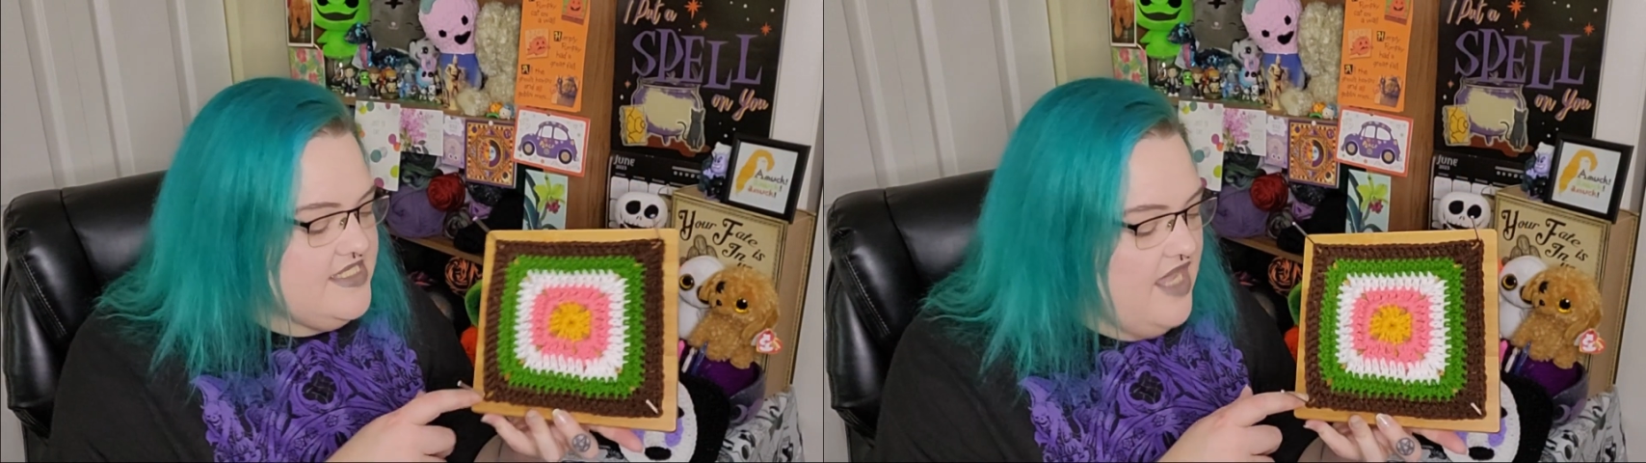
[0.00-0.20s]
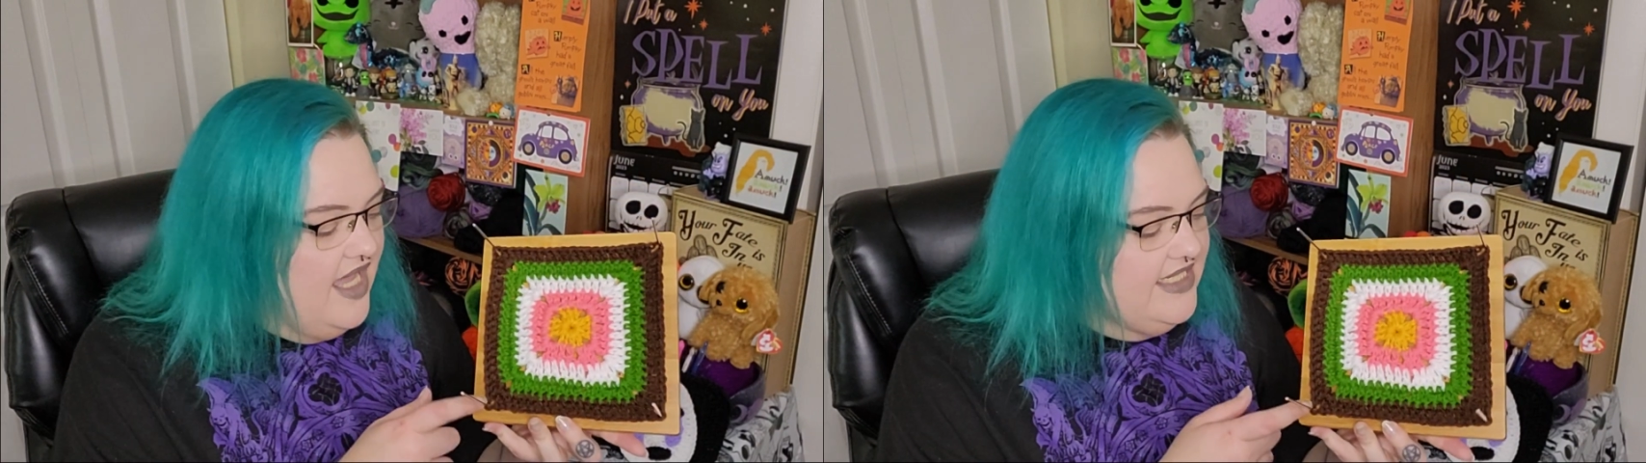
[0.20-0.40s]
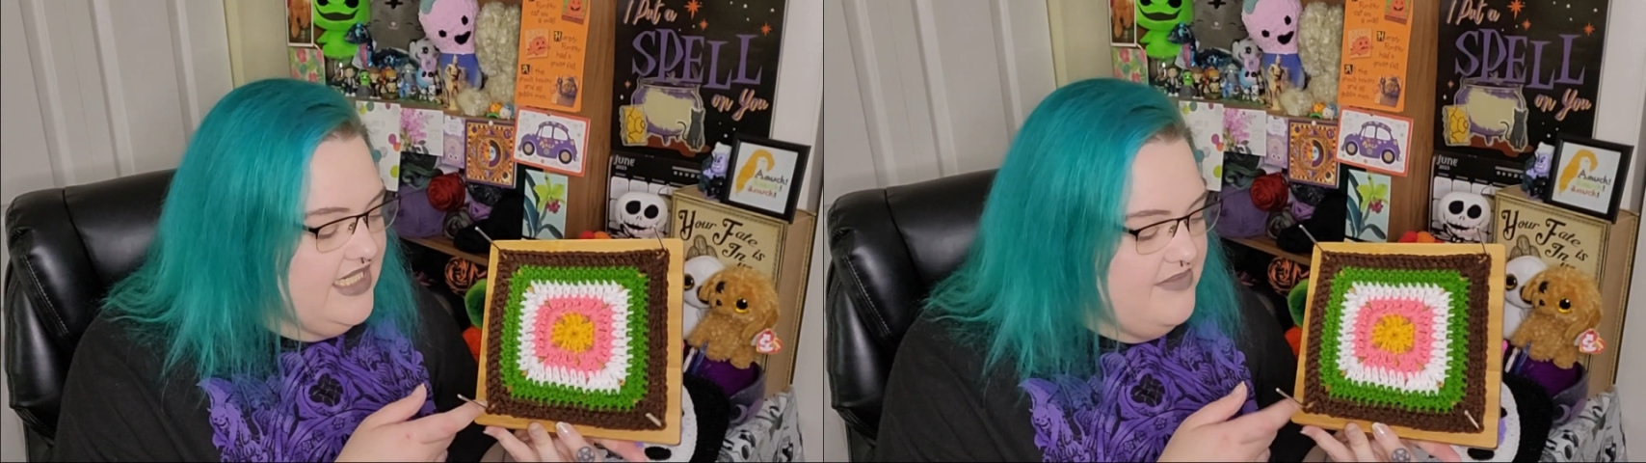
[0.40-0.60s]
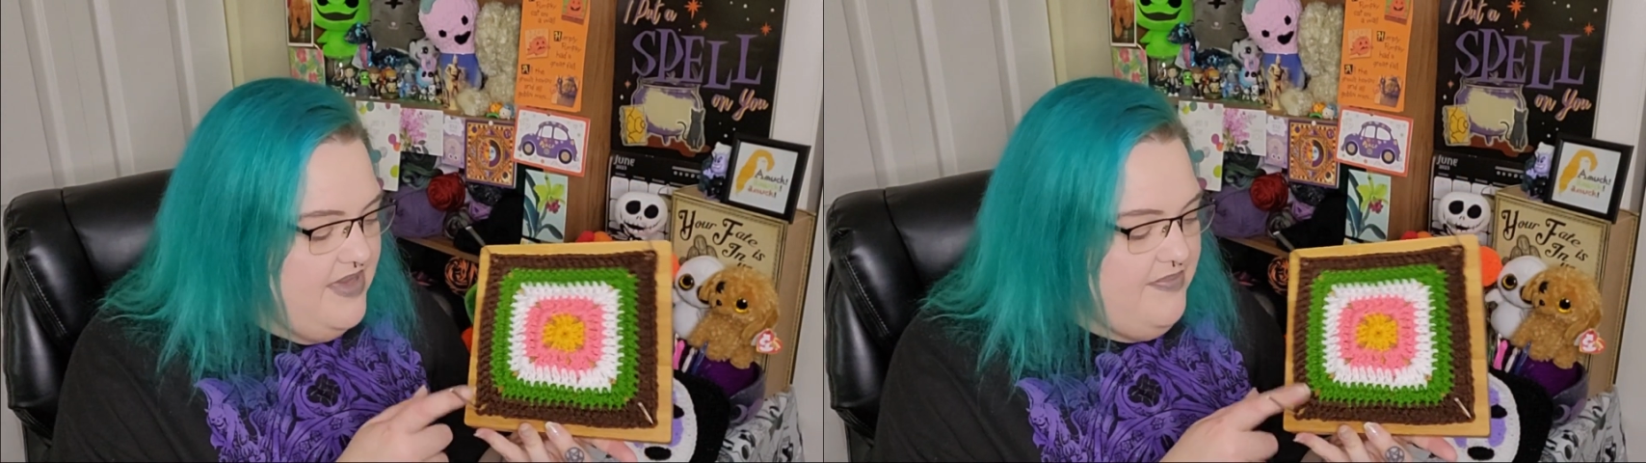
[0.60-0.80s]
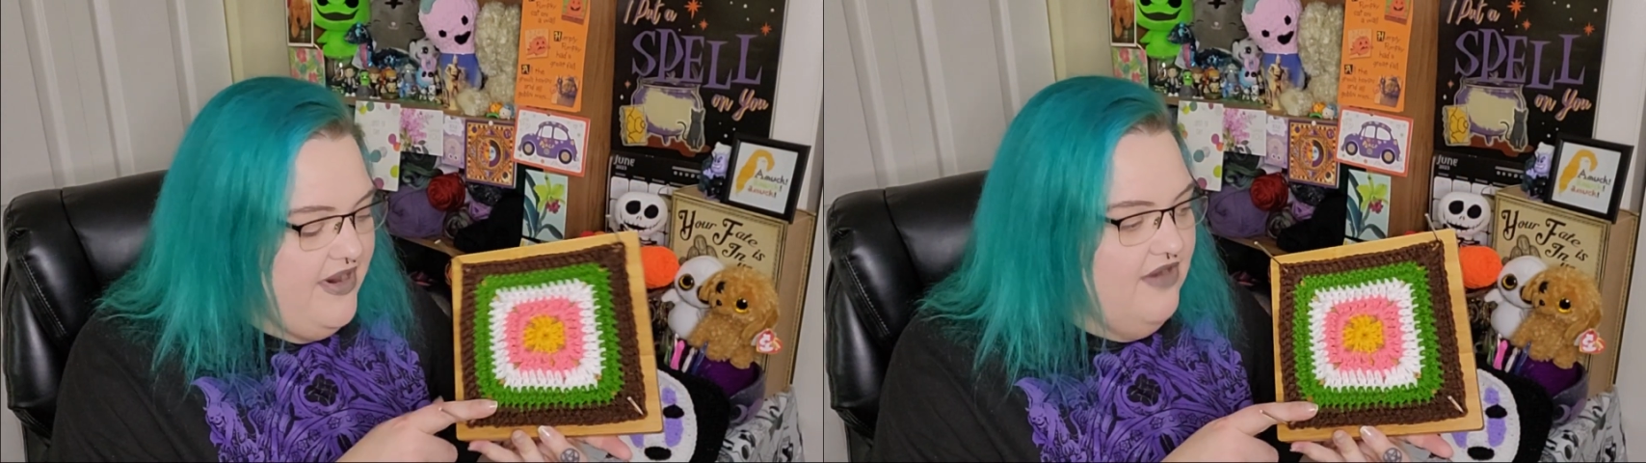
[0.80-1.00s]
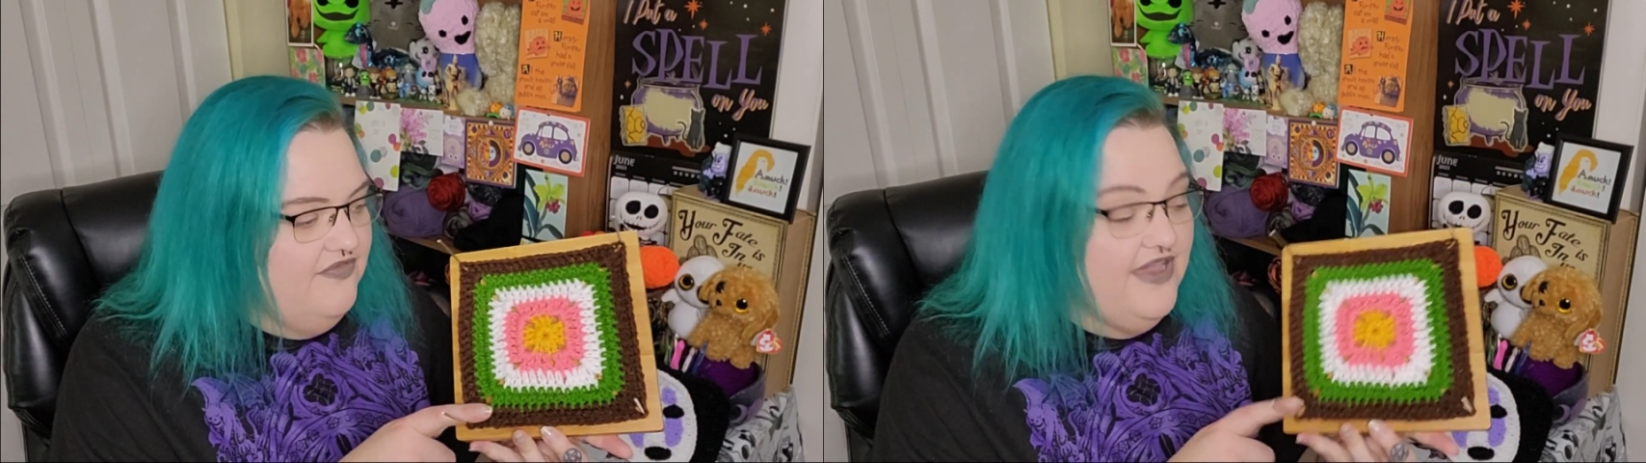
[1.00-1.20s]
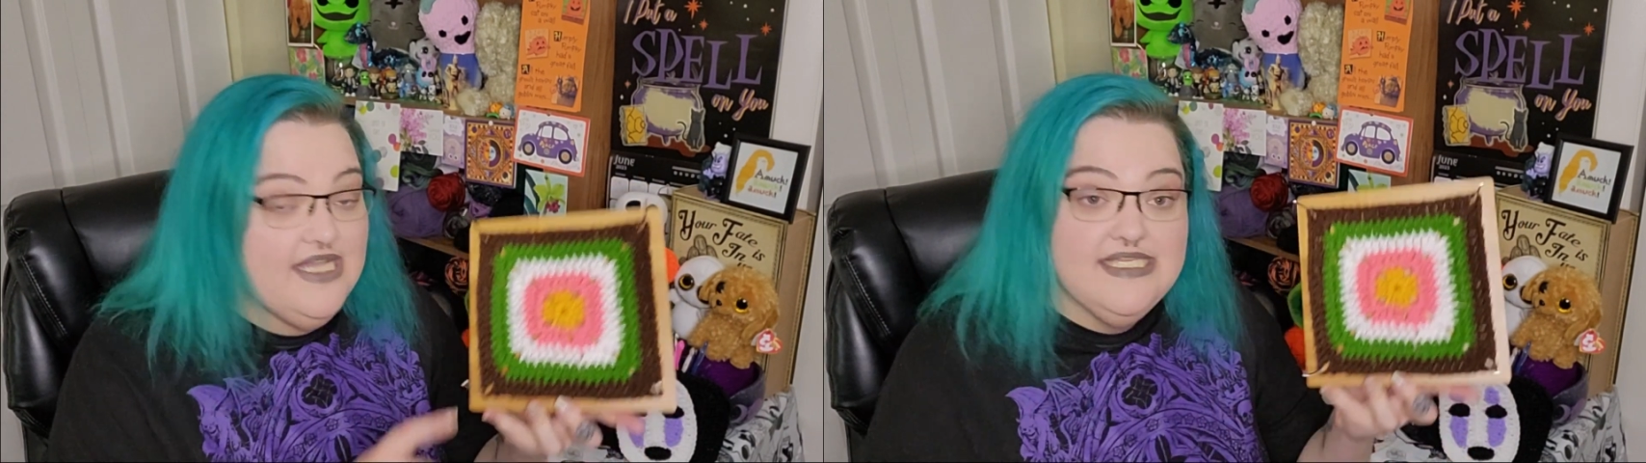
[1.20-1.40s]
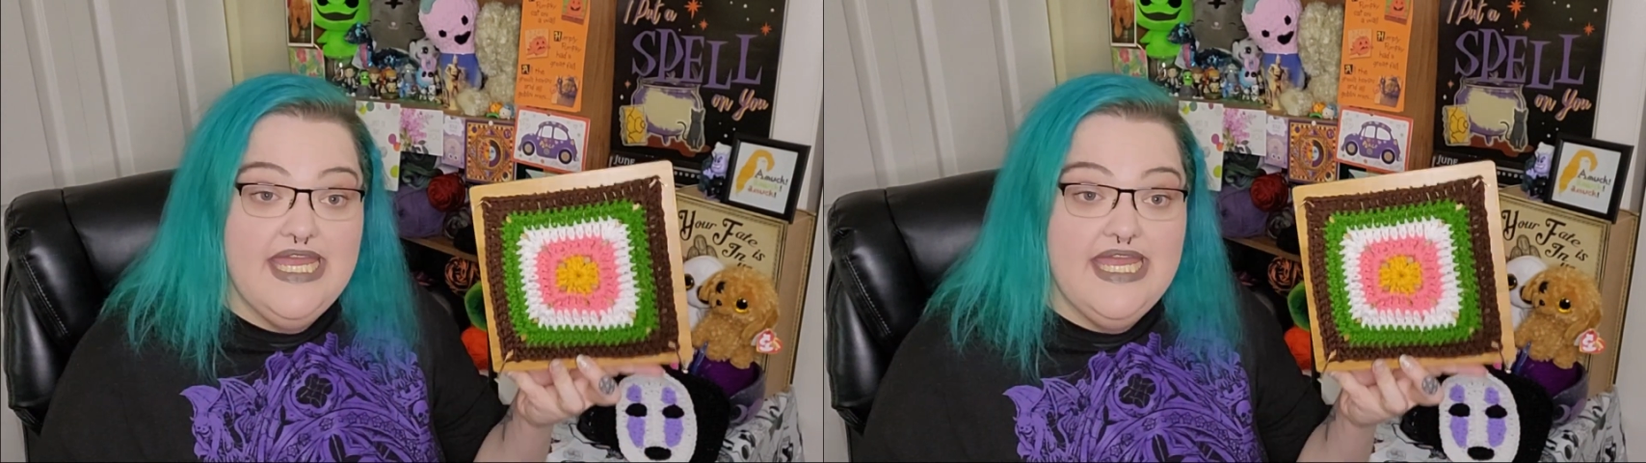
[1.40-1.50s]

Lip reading: not going to be perfect,